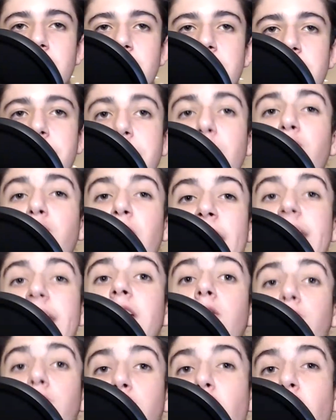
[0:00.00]
be ready
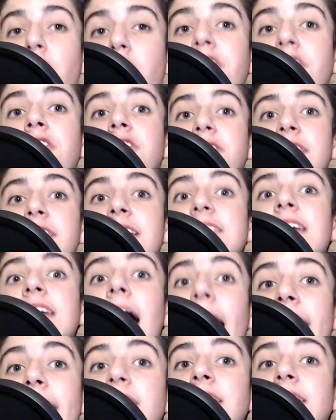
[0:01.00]
to run the
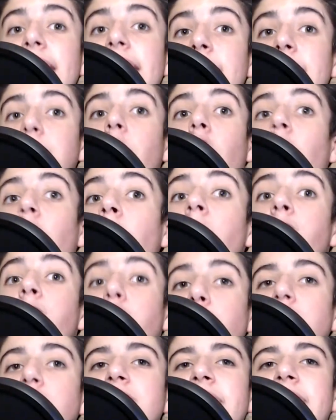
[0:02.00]
entire game, all
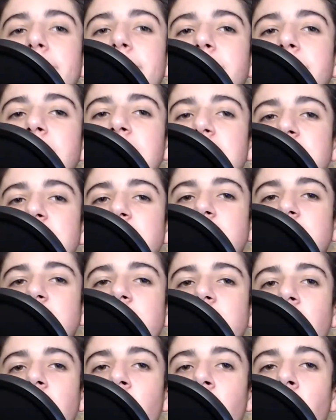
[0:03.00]
48 minutes.
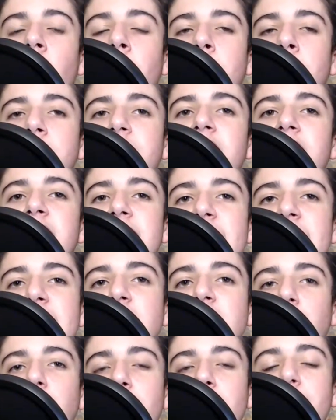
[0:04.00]
But the
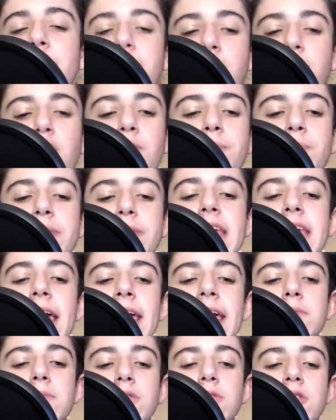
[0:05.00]
Knicks will be
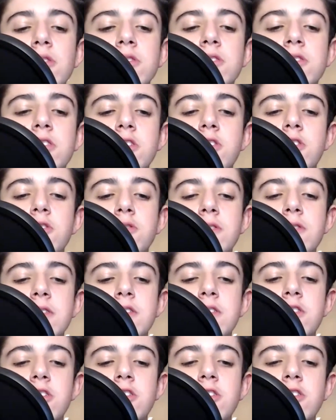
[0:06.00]
able to do
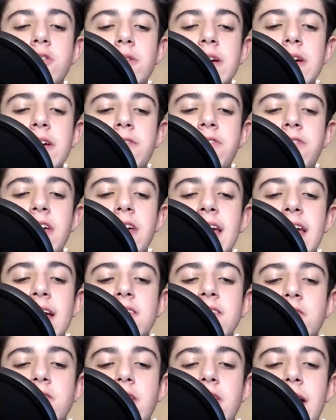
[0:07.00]
it if they can
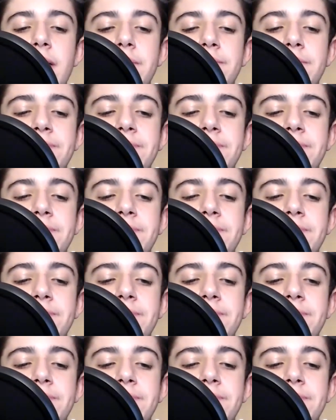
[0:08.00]
do that.